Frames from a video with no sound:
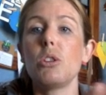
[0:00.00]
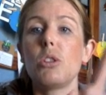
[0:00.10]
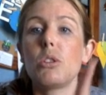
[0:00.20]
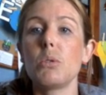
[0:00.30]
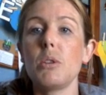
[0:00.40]

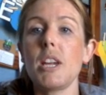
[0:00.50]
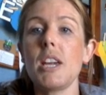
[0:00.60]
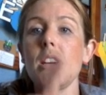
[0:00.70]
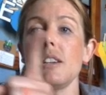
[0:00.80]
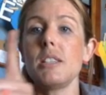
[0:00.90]

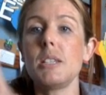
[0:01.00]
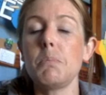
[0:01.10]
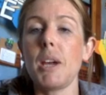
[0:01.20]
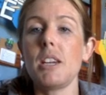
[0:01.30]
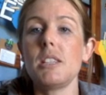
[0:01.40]
3
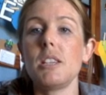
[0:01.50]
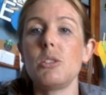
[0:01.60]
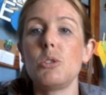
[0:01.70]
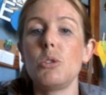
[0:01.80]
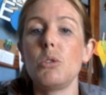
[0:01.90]

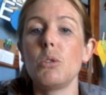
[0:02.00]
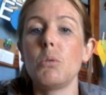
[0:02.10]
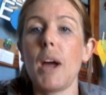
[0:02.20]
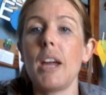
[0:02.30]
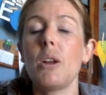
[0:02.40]
spaces to the
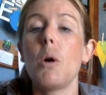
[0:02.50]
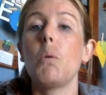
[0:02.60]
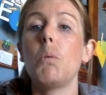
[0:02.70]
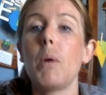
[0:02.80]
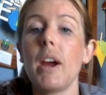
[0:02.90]
right,
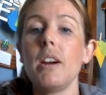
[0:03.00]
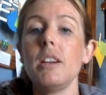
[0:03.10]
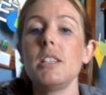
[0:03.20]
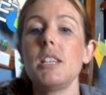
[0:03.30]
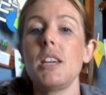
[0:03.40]
where
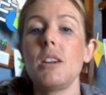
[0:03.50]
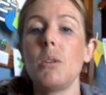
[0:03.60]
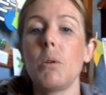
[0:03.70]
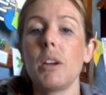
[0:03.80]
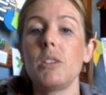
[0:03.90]
is he
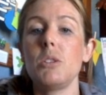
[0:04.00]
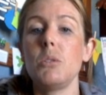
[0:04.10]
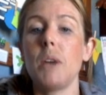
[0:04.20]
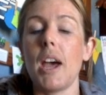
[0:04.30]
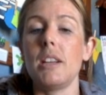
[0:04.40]
going
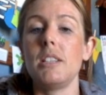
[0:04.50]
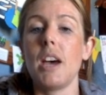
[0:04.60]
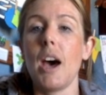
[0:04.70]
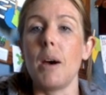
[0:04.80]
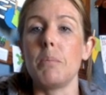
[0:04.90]
to end
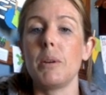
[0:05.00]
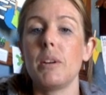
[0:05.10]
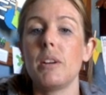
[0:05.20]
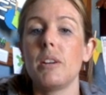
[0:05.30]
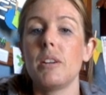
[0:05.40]
up?
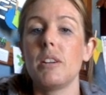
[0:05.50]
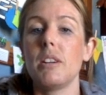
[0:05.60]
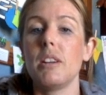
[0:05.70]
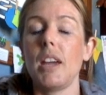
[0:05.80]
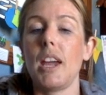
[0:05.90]

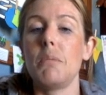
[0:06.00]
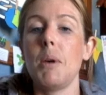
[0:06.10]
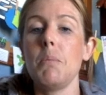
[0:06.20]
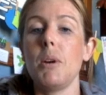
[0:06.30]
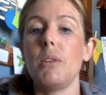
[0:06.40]
And
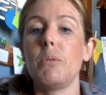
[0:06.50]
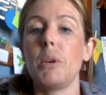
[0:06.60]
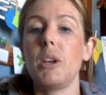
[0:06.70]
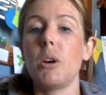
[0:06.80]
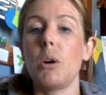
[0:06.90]
remember, if
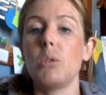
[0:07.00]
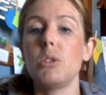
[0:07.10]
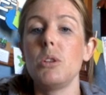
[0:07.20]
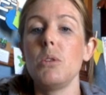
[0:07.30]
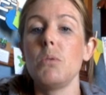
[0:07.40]
we go
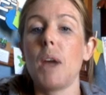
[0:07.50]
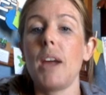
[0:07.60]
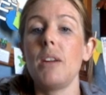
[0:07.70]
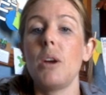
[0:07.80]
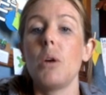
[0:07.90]
to the
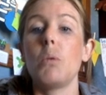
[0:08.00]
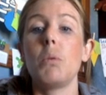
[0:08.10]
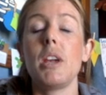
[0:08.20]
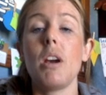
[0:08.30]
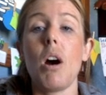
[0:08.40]
right,
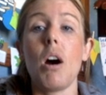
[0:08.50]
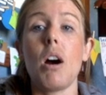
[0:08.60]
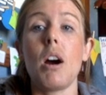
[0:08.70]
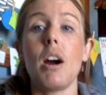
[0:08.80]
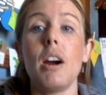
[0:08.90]
we
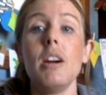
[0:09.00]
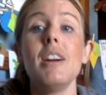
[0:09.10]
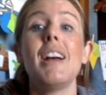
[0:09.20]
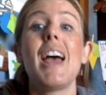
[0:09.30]
are